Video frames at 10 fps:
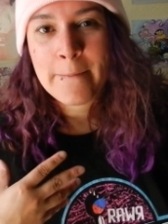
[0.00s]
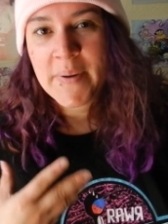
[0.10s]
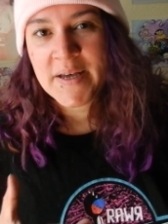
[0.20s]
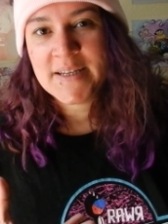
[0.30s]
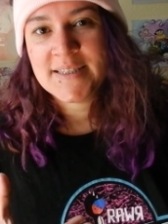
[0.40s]

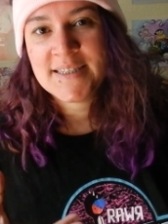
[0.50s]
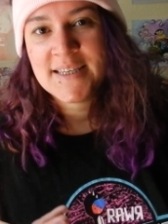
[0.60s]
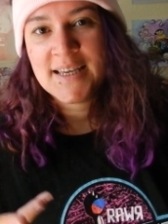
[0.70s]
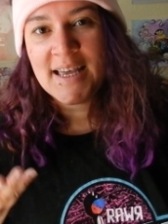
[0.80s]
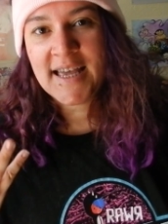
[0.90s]
But
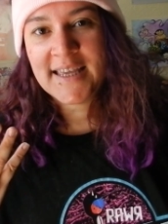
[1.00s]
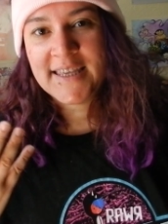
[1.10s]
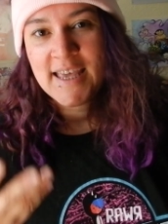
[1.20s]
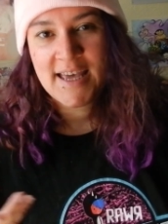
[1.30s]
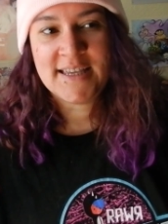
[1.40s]

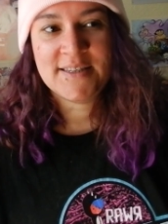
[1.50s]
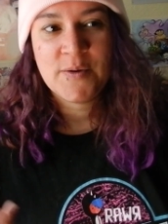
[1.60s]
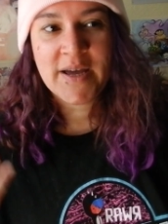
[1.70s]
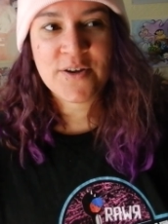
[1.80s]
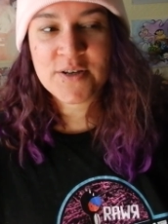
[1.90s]
yeah,
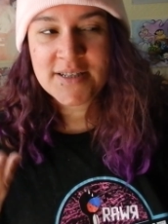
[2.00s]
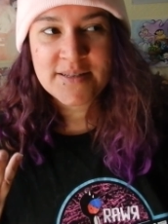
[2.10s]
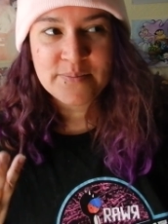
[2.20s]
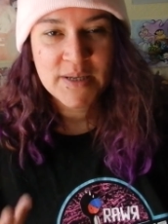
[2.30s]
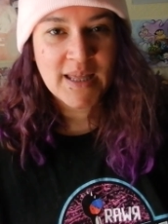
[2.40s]
so I
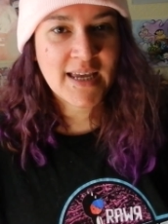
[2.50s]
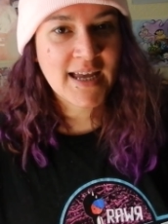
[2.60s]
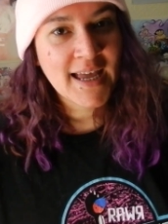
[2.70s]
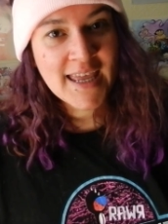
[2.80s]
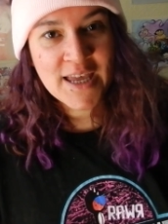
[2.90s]
couldn't be
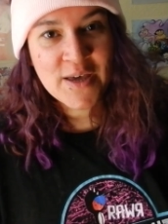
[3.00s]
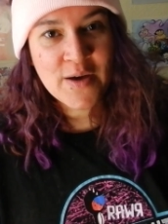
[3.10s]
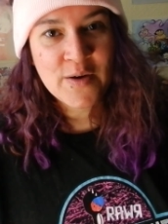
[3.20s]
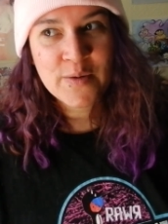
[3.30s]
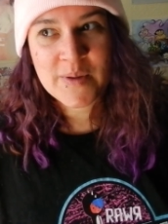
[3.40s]
like I can't
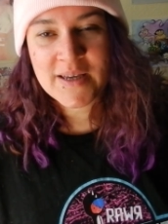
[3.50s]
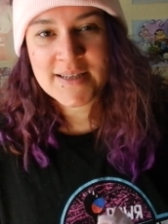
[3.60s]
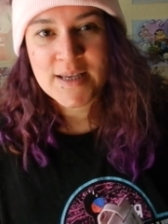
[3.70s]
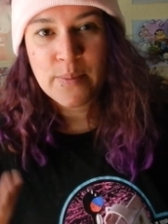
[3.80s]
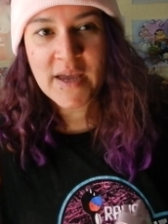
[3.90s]
go
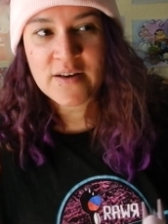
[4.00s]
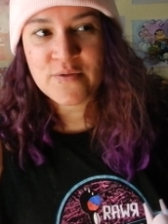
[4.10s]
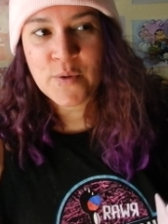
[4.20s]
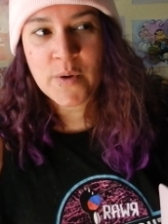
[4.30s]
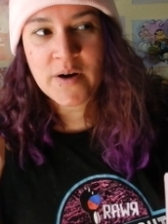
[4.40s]
because I paid
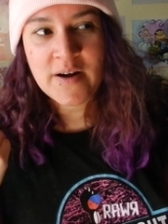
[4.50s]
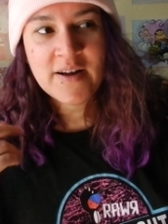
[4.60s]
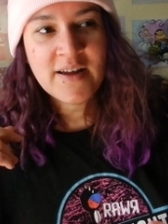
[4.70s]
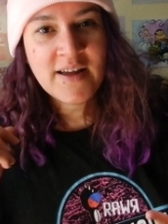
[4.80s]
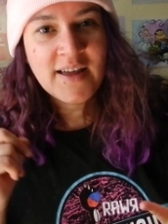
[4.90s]
for
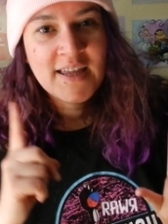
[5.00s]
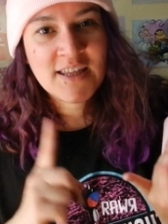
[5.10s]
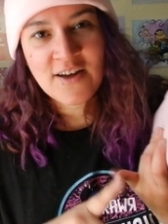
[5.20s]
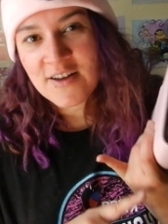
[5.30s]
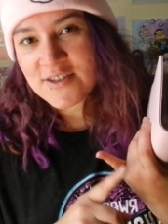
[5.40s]

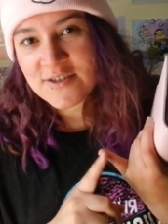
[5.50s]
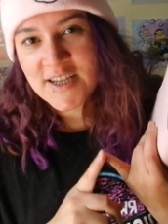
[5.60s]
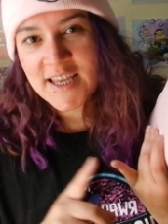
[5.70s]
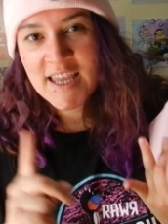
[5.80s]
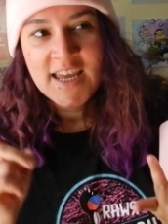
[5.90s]
the concert
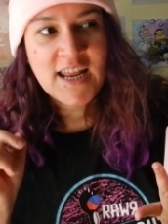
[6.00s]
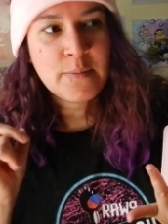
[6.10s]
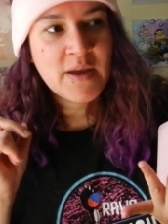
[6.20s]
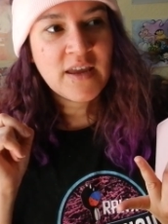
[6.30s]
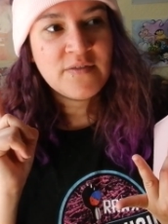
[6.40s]
ticket, I
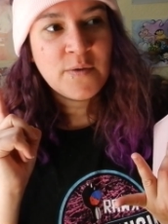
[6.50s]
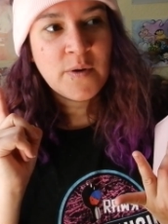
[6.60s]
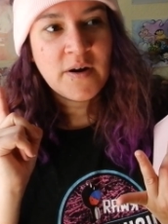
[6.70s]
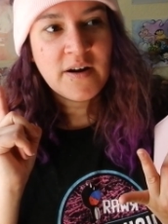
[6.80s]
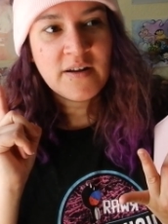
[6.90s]
paid
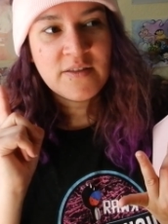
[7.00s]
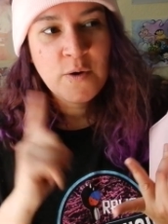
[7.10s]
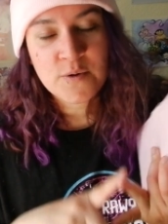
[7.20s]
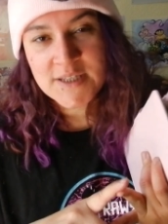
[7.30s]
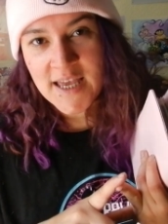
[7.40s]
for the
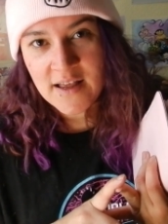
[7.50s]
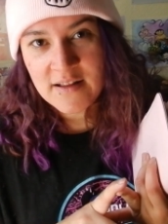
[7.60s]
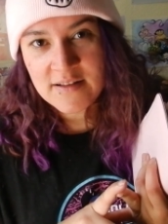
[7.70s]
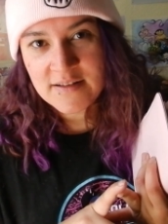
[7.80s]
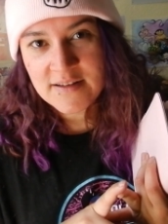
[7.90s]

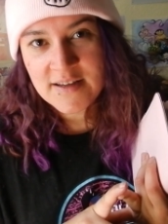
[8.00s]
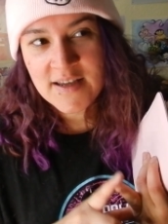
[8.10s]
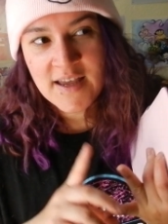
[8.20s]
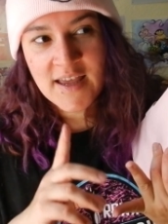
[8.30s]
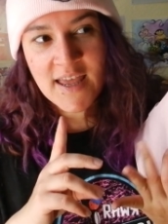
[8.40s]
hotel
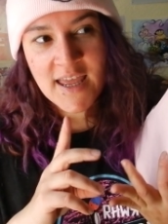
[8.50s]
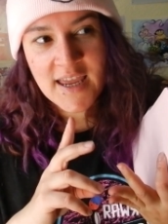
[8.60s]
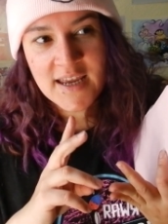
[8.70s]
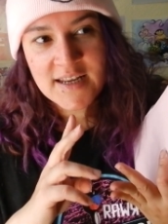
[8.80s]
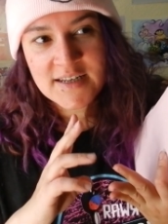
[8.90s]

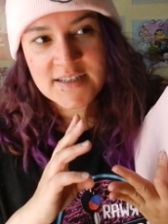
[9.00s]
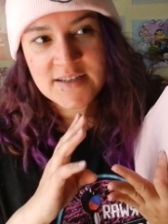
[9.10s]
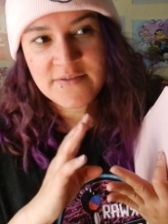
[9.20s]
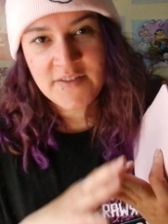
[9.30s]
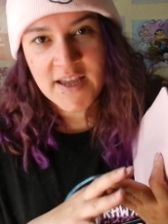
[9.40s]
and
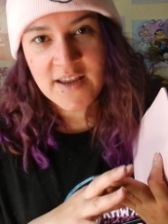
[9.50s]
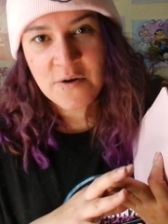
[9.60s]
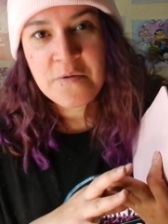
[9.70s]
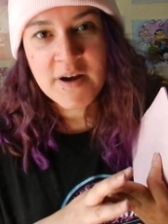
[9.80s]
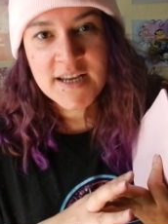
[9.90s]
flight
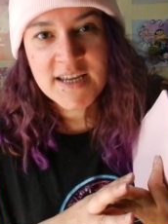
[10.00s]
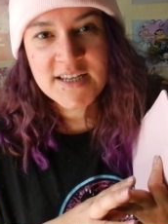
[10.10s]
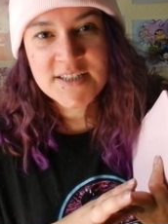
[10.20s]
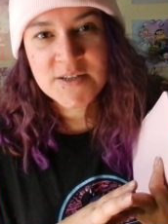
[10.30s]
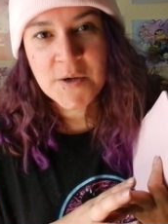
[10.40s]

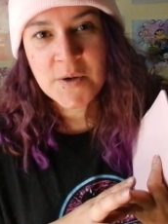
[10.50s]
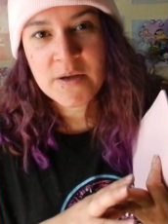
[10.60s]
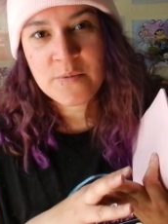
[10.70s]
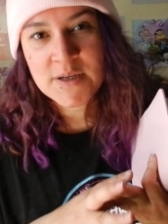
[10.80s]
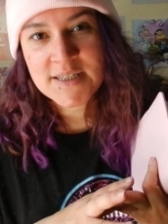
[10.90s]
already, so
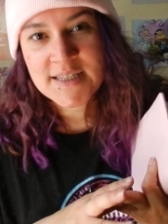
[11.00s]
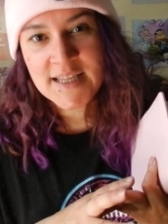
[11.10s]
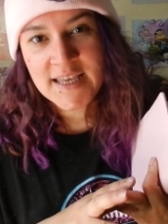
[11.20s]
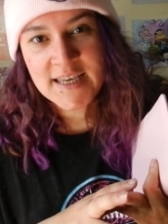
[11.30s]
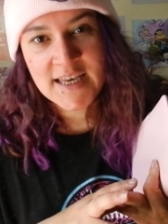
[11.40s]
it wasn't
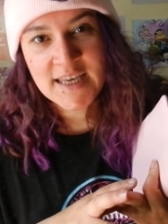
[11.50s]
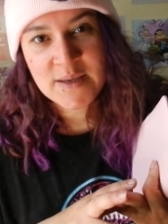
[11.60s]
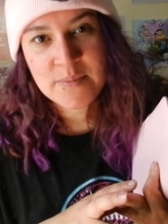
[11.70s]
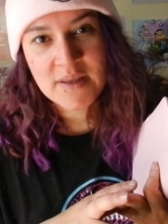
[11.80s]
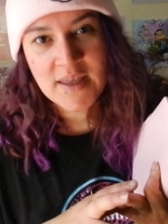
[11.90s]
like I
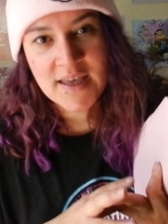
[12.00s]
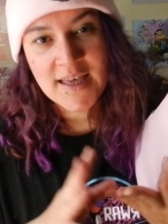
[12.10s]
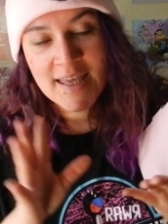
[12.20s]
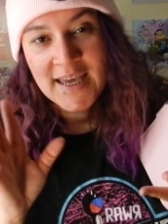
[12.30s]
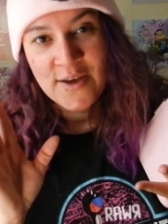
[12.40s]
can be like
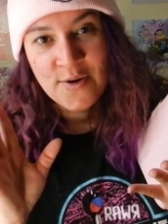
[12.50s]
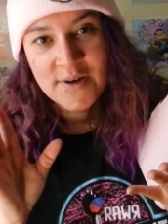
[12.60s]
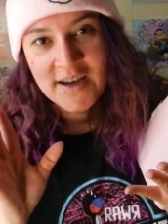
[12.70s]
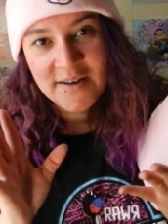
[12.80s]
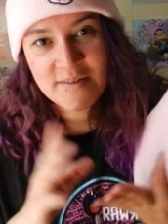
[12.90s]
I can't go
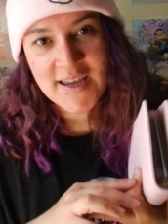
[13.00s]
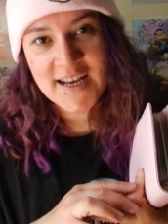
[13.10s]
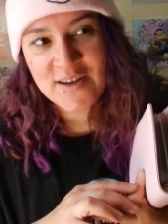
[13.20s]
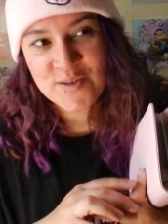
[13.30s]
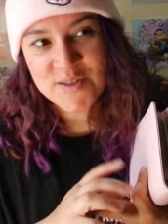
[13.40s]
now
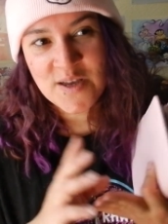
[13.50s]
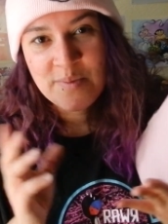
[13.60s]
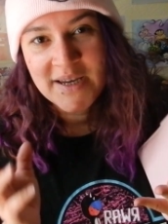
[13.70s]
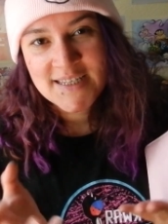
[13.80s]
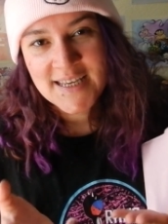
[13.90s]
and I'll sell my